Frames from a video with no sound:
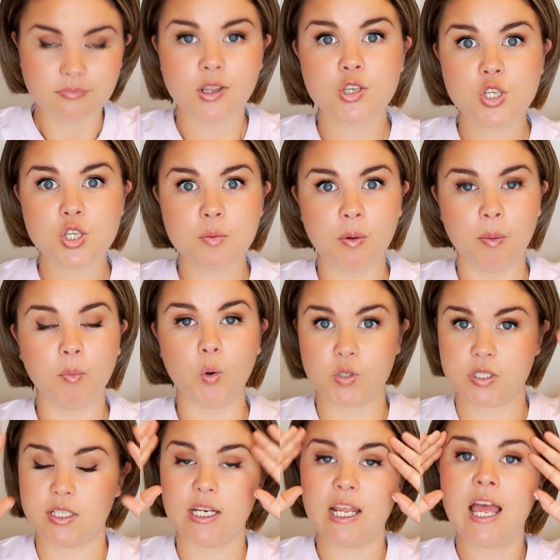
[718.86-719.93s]
super
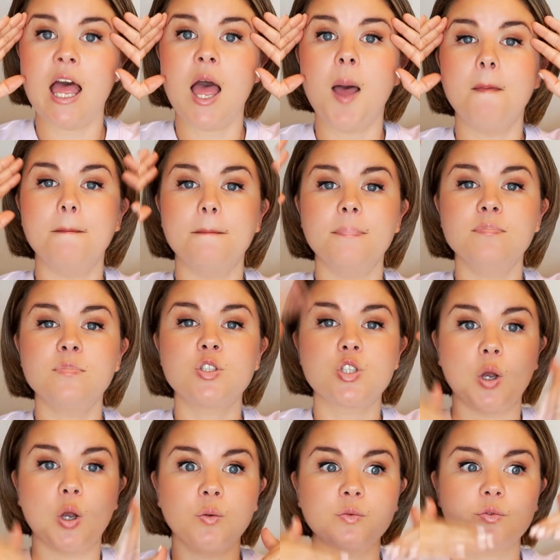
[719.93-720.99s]
important,
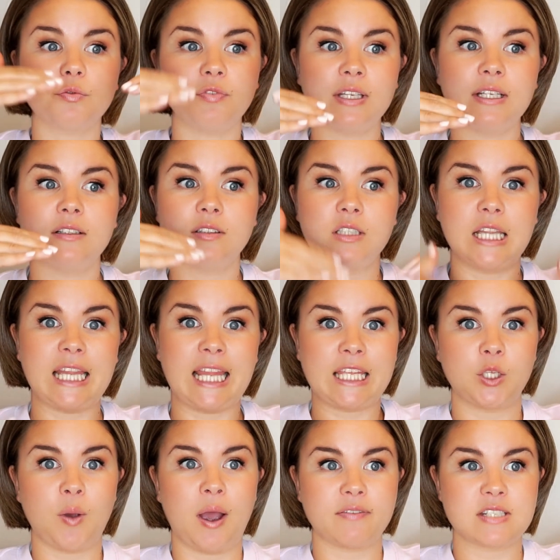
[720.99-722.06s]
don't feel
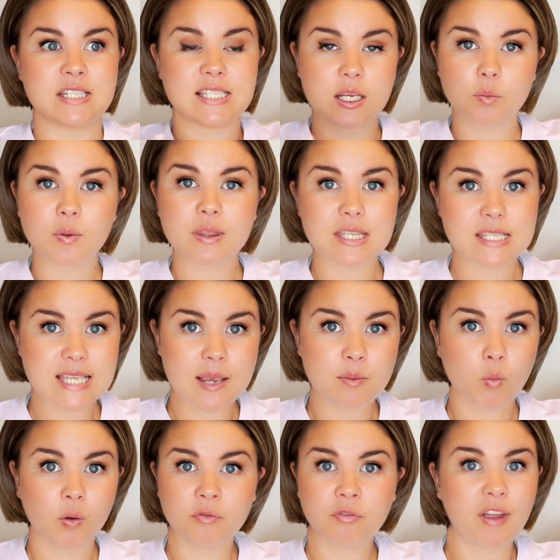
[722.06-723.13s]
like you have to stick with the same
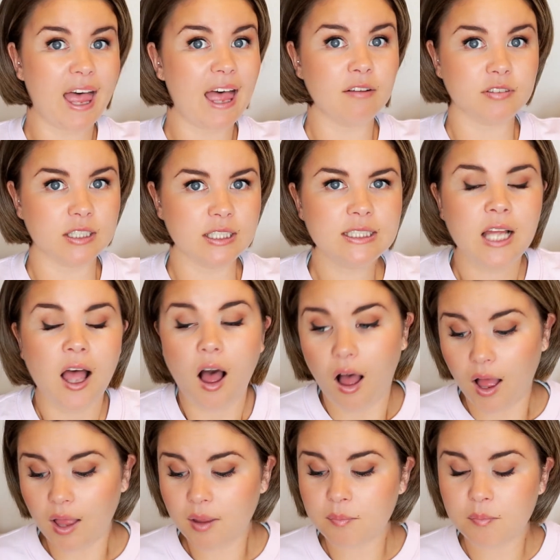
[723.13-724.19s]
one forever.
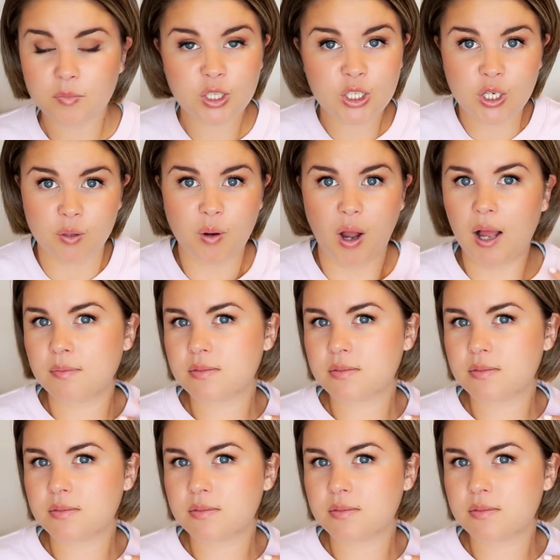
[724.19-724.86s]
I'm